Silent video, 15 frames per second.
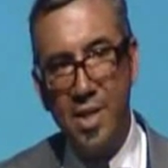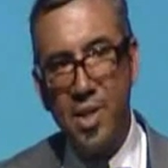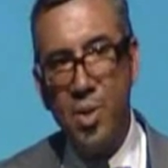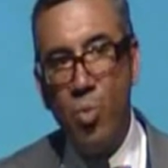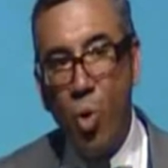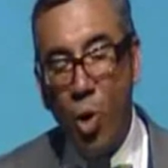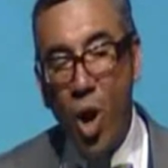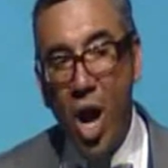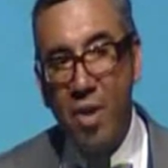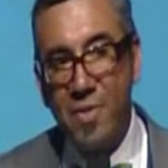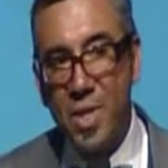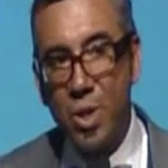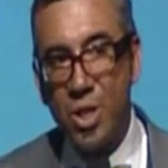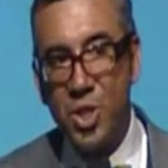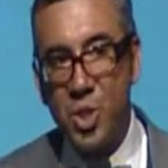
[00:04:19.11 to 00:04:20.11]
that more
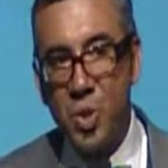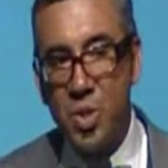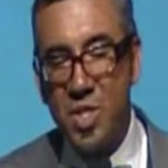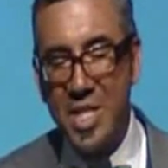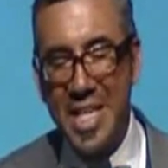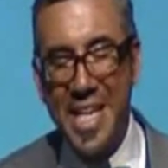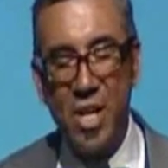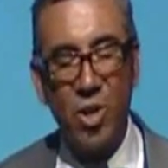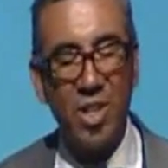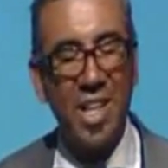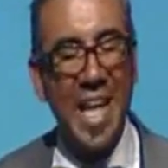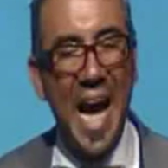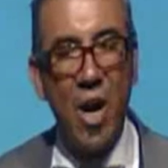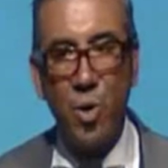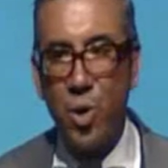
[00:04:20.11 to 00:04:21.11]
often our students hear
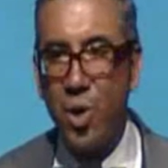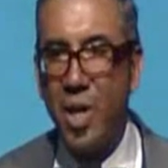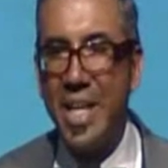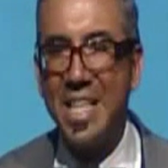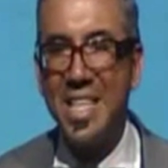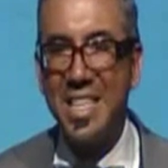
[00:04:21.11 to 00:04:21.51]
louder and